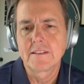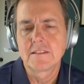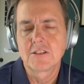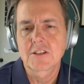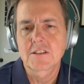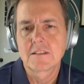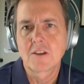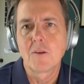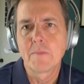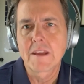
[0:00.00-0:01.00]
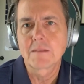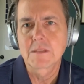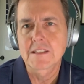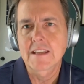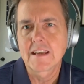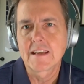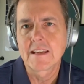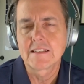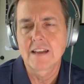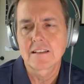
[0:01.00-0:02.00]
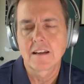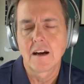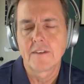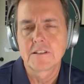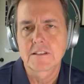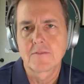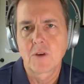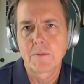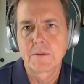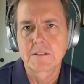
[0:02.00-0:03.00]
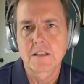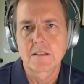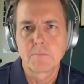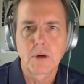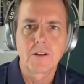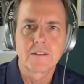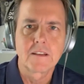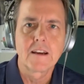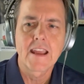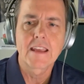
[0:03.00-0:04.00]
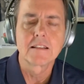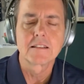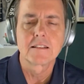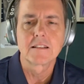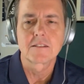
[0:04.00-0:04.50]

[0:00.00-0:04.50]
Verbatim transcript: He just don't make mistakes. He's got the offensive weapons. Get the ball in their hands, and